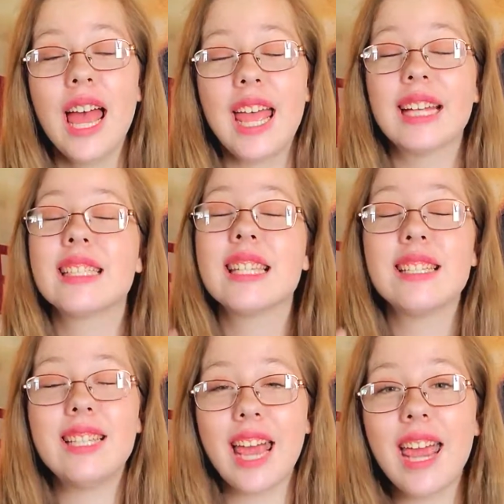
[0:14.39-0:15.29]
And
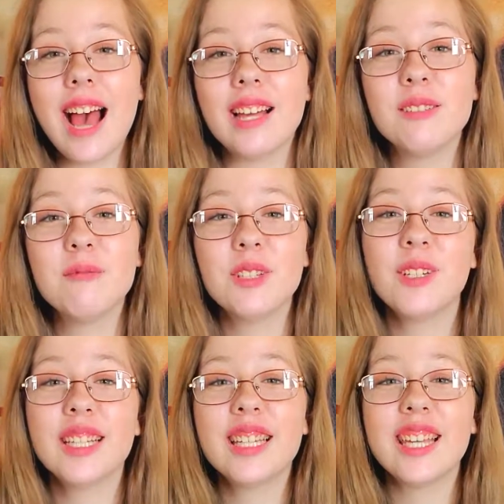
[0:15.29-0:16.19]
today I am
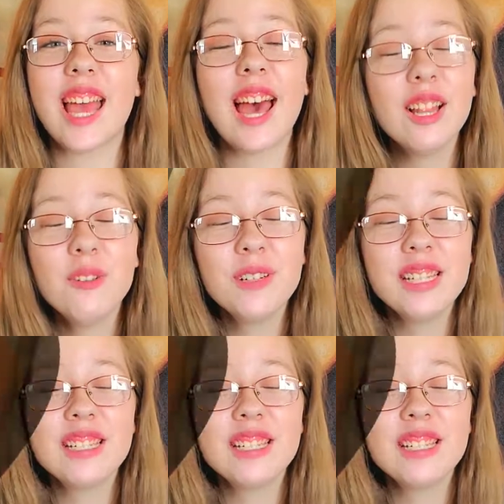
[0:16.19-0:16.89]
doing the Halloween